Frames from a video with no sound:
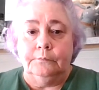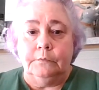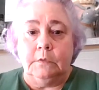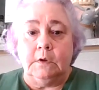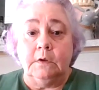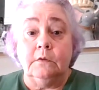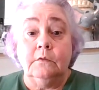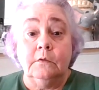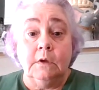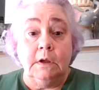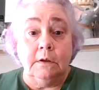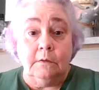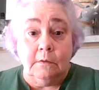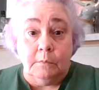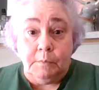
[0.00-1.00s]
This
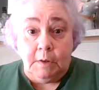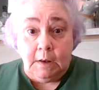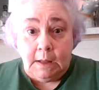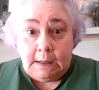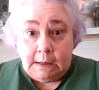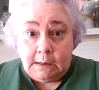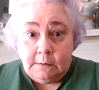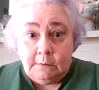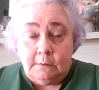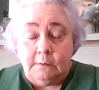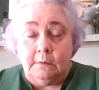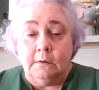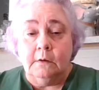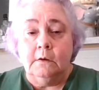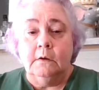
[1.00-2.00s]
is a
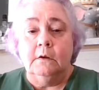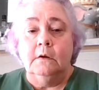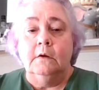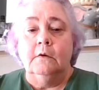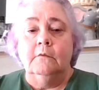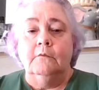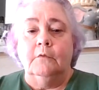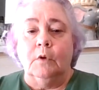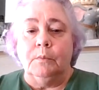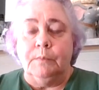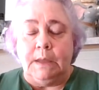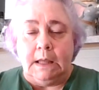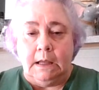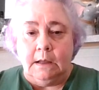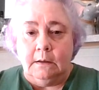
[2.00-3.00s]
place for
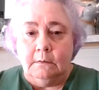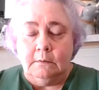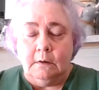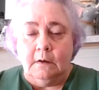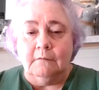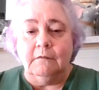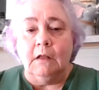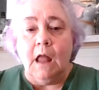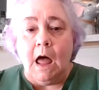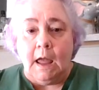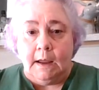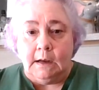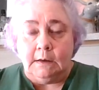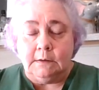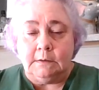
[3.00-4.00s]
beings of
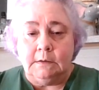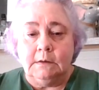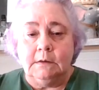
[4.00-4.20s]
light,